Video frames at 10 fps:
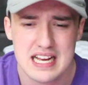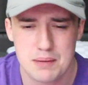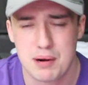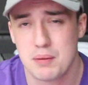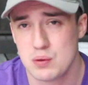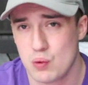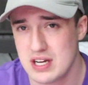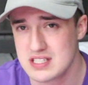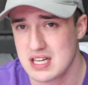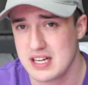it probably
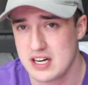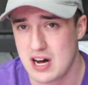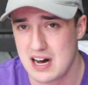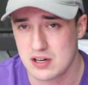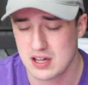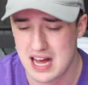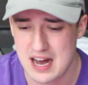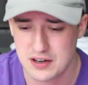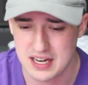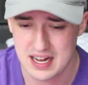was a little out of
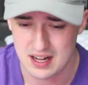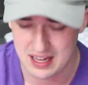line